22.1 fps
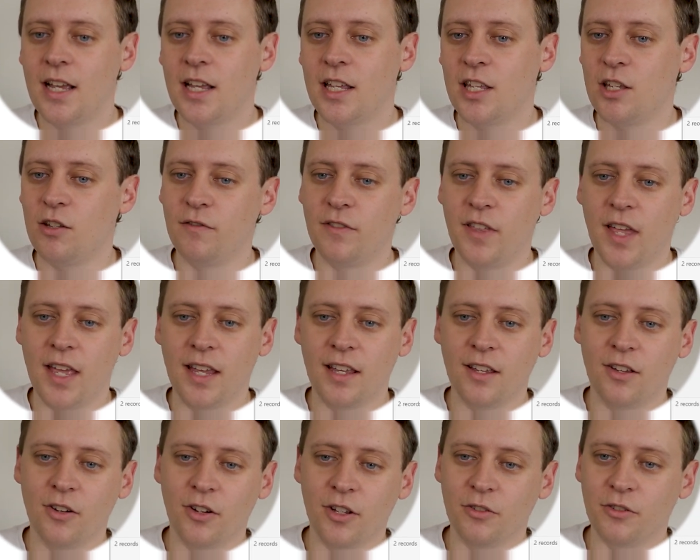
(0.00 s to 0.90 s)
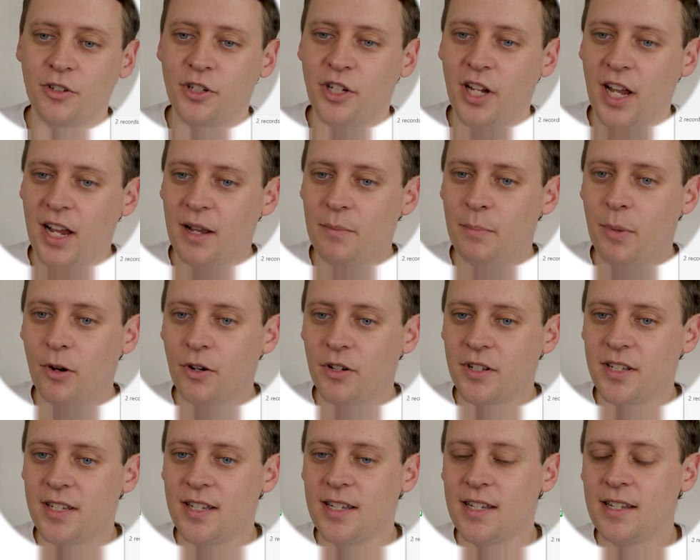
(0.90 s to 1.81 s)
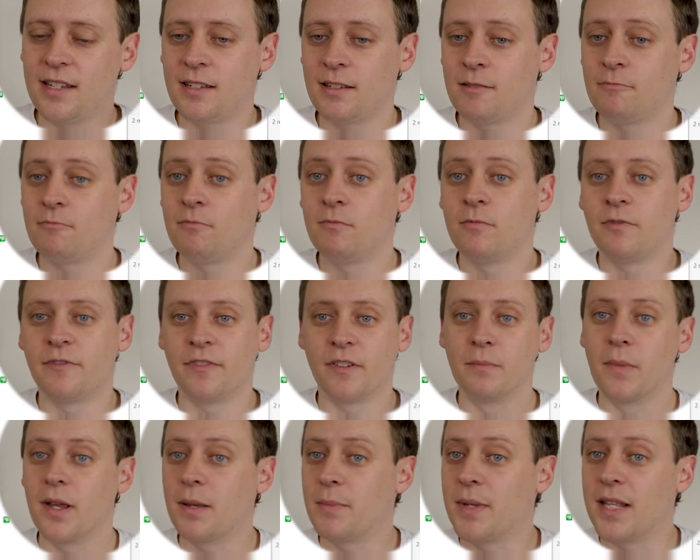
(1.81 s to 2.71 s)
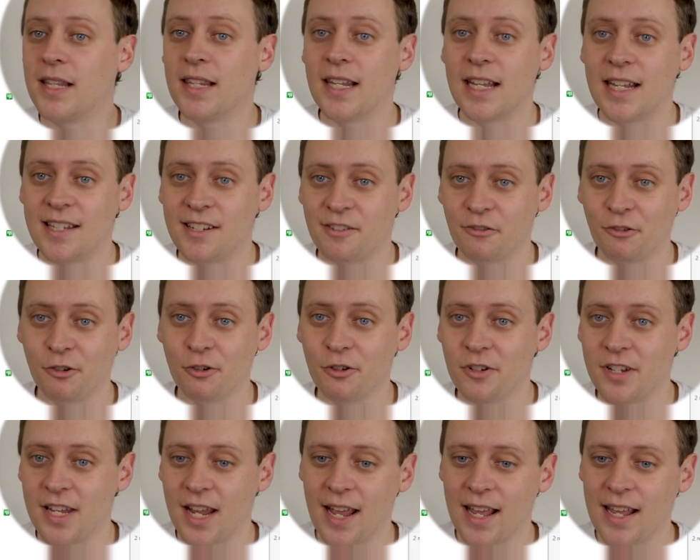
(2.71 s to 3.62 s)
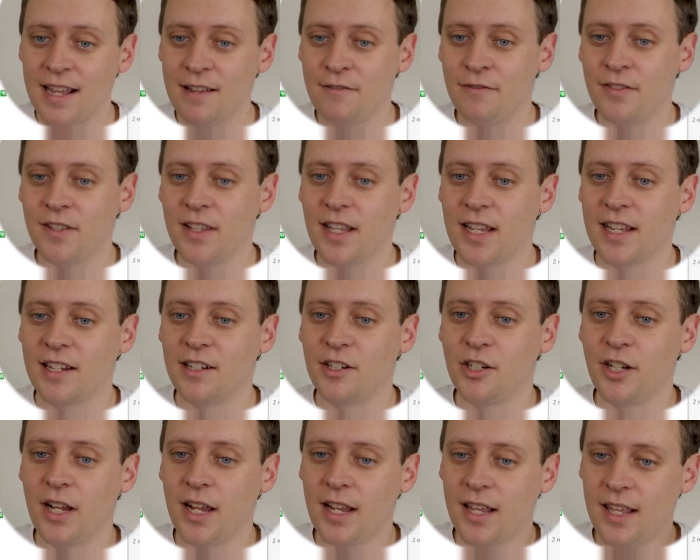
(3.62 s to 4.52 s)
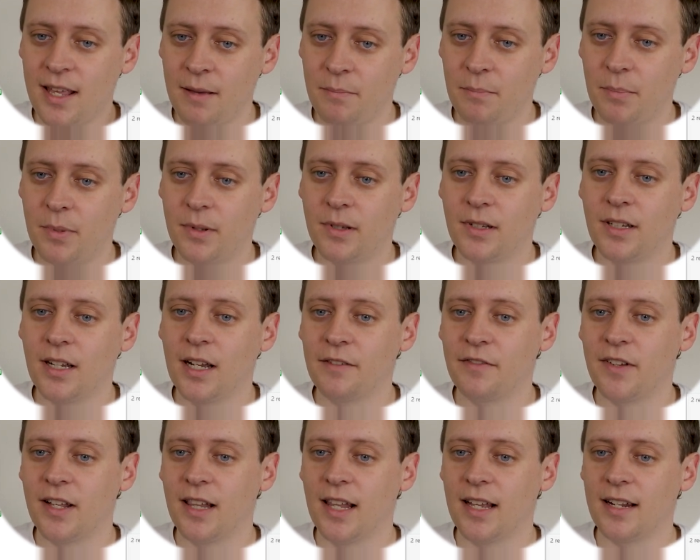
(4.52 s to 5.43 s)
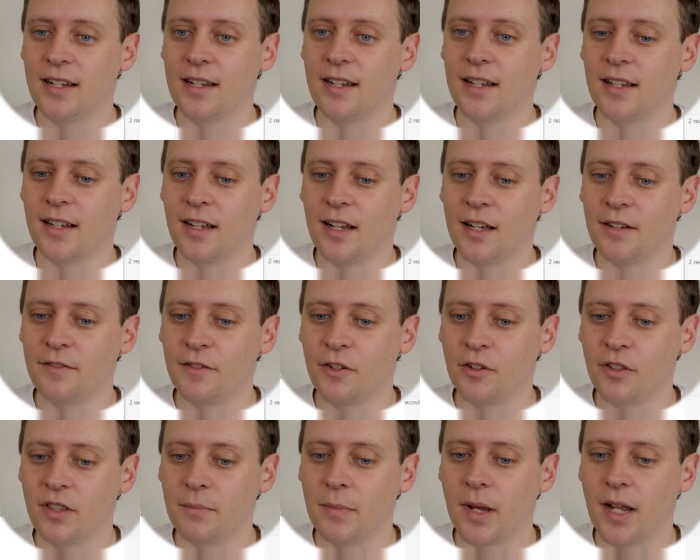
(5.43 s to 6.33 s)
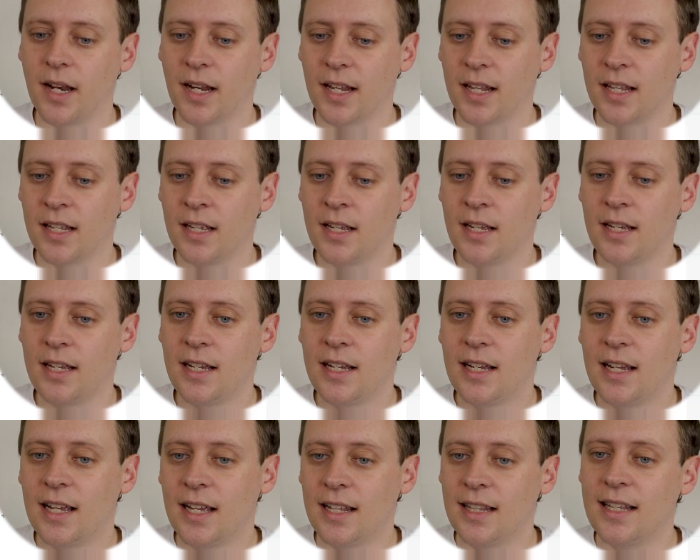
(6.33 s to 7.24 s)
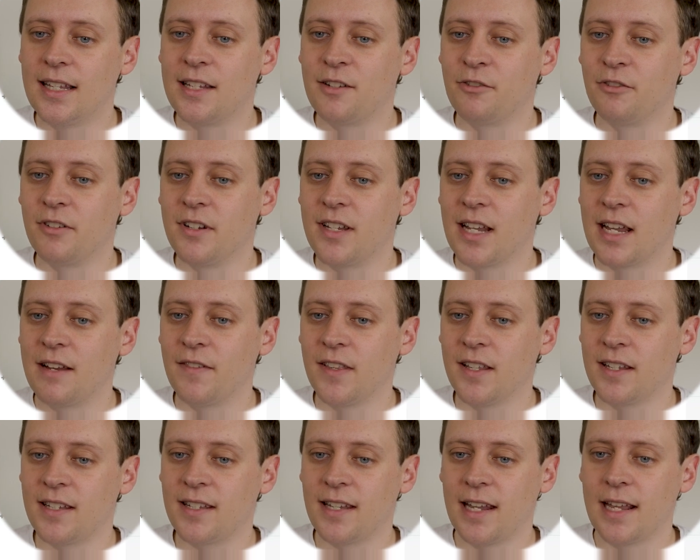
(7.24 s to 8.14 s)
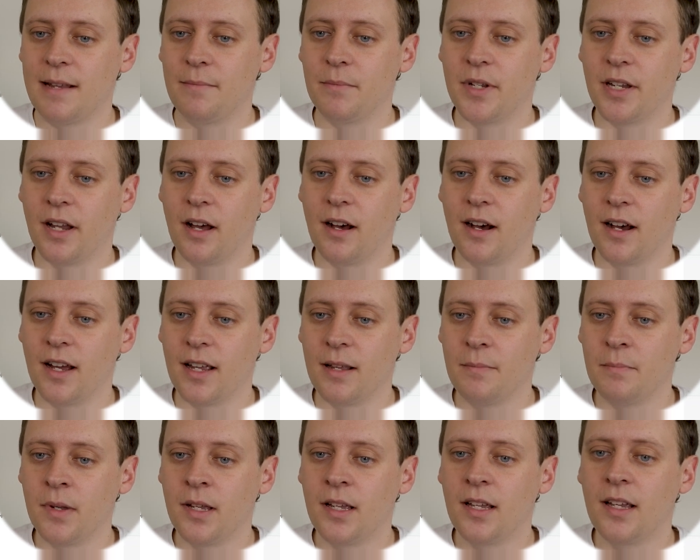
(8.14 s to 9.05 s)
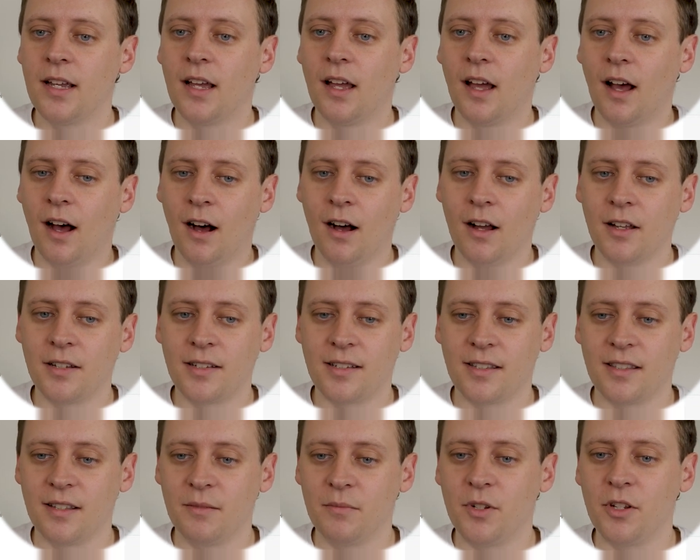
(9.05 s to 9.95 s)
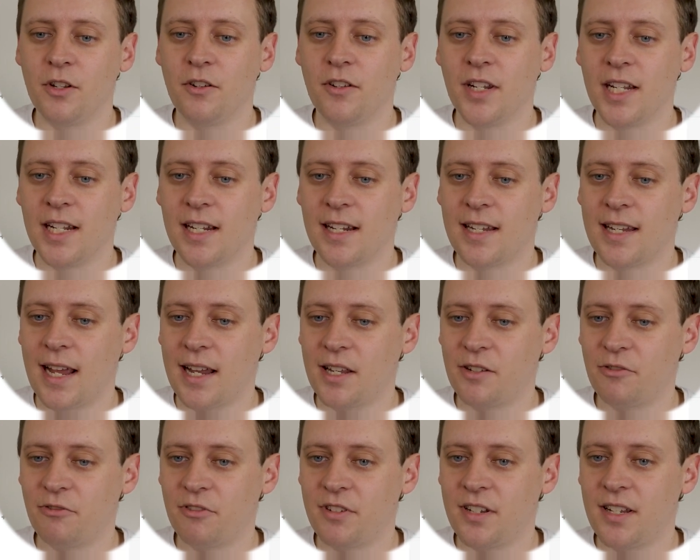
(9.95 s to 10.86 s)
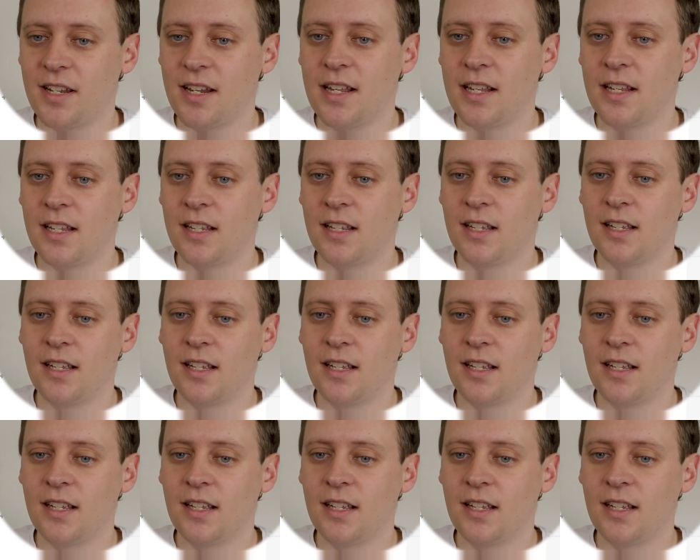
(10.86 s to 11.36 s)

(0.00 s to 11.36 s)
You've then got your check boxes for maybe Lisa or Dave that they can check, yep, I've collected it, I've got the money. And Lisa and Dave at the same time ask them, do you need a tax receipt?